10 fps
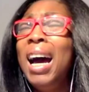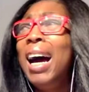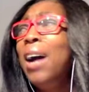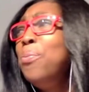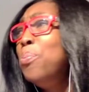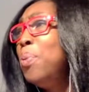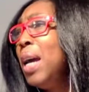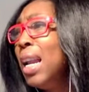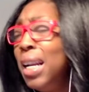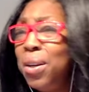I
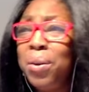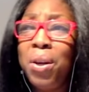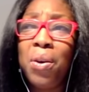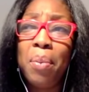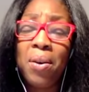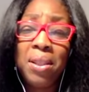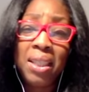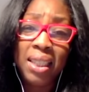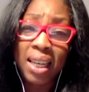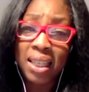really don't know about
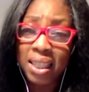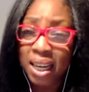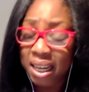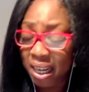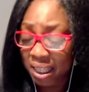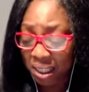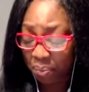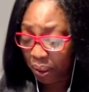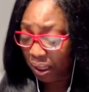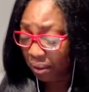this internet
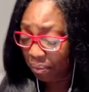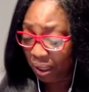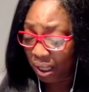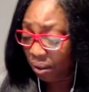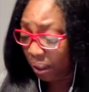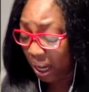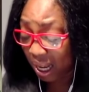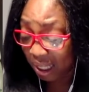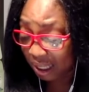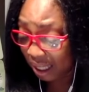dating, but you know,
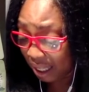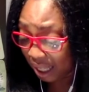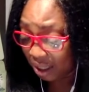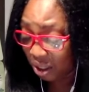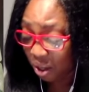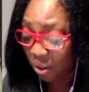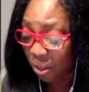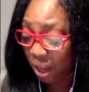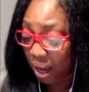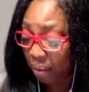guys, that's your
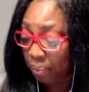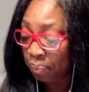thing.